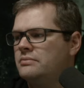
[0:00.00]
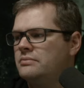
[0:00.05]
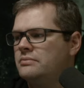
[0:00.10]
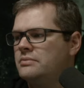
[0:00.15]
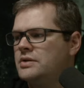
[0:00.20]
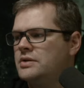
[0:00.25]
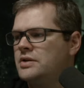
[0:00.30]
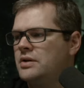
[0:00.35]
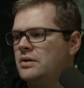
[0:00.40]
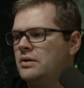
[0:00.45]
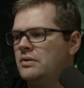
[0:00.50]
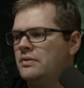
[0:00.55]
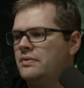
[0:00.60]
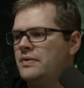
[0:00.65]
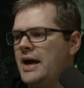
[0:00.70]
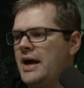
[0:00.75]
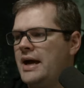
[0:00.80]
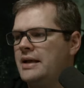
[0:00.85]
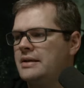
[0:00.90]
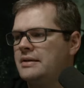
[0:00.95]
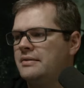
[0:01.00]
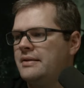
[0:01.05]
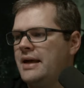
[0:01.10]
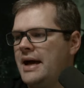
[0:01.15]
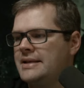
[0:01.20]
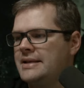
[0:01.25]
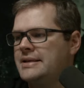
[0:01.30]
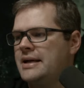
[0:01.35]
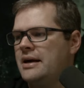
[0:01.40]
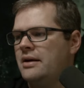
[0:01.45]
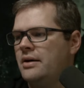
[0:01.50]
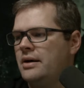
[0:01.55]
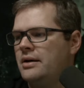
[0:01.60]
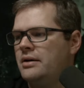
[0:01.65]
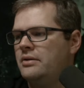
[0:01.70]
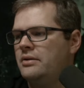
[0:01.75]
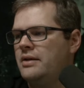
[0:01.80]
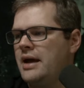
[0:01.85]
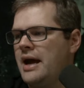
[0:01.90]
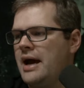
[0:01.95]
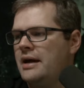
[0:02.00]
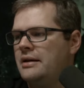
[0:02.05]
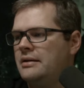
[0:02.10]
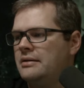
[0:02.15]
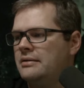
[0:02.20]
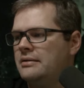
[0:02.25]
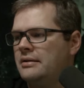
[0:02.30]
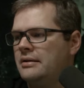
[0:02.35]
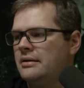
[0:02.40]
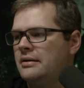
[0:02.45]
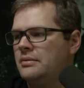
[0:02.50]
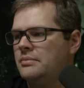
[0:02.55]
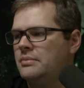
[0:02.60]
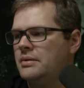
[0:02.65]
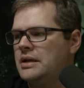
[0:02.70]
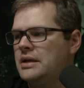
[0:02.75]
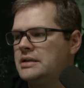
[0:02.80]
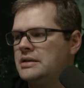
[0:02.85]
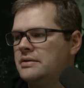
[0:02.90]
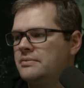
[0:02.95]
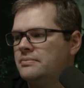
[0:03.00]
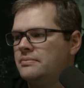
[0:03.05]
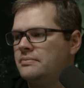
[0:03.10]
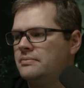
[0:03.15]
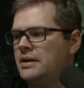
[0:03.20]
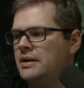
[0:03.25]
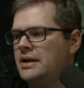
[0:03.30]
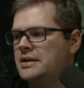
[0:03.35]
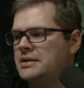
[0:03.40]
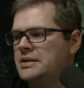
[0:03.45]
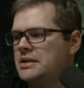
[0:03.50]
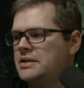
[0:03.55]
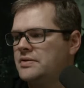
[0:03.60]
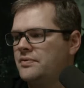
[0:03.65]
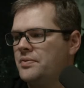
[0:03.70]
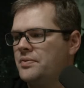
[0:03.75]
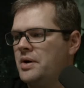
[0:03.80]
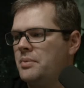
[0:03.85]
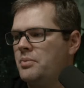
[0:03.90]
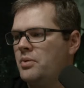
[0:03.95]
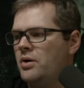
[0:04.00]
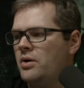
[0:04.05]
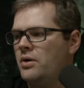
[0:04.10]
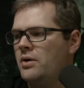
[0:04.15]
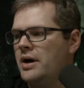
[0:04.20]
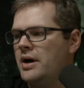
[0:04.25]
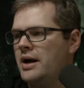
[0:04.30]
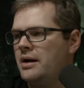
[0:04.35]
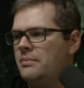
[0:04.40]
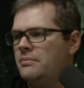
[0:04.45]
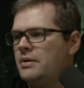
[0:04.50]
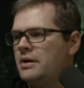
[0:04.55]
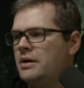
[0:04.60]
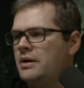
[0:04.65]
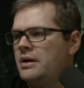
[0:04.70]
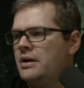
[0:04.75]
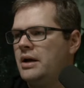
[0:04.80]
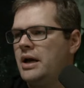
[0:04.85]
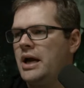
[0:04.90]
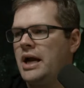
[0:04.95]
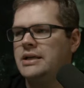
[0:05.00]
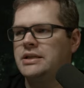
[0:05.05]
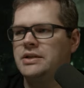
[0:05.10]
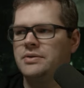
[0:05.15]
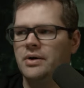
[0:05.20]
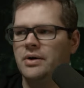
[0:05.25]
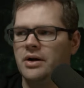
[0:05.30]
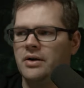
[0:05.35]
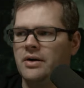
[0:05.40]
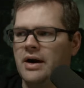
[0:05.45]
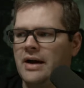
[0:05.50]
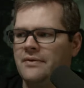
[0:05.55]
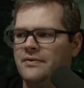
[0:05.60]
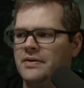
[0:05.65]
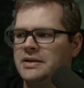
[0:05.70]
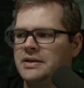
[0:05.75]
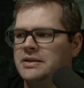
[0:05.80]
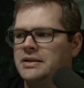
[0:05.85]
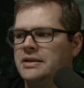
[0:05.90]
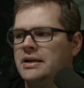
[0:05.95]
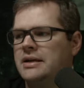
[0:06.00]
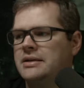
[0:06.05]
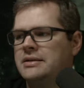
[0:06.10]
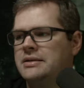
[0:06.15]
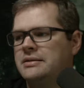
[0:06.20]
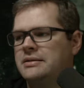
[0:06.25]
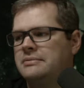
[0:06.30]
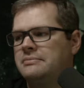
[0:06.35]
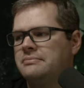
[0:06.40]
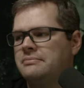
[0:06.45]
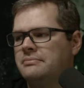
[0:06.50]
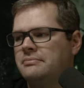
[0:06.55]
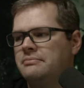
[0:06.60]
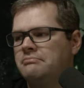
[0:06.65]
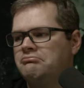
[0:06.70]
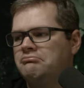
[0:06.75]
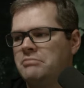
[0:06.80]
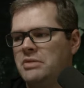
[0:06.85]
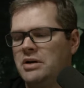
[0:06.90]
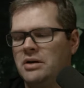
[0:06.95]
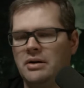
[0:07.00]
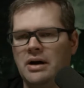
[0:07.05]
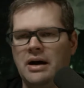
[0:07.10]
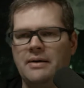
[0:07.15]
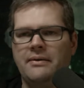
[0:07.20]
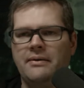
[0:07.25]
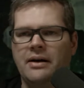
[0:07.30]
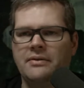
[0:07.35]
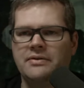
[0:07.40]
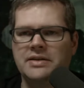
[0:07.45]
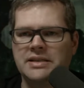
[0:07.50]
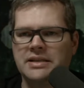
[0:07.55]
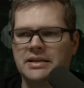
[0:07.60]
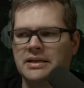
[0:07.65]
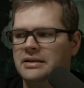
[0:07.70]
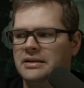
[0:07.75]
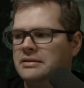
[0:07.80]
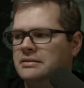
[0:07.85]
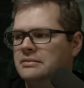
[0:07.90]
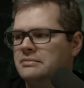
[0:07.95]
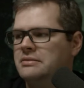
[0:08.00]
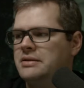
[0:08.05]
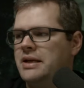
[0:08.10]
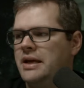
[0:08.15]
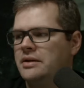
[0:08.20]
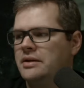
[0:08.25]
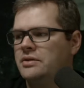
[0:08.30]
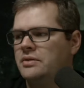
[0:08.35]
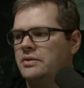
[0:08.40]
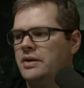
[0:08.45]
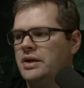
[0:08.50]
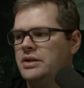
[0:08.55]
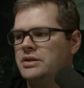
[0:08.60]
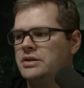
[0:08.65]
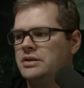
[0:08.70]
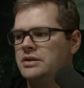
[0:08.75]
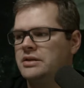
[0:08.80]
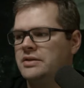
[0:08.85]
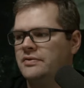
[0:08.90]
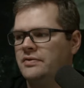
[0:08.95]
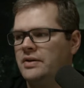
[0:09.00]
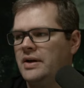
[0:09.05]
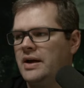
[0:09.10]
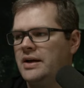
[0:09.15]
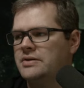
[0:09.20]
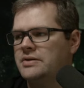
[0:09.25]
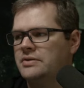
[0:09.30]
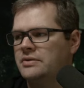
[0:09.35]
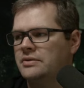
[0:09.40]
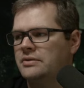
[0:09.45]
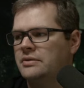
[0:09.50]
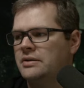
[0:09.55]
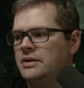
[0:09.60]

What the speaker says: So that's how I do that. Like I said, it's a free program. H2R Graphics. He does, obviously take donations. If you guys are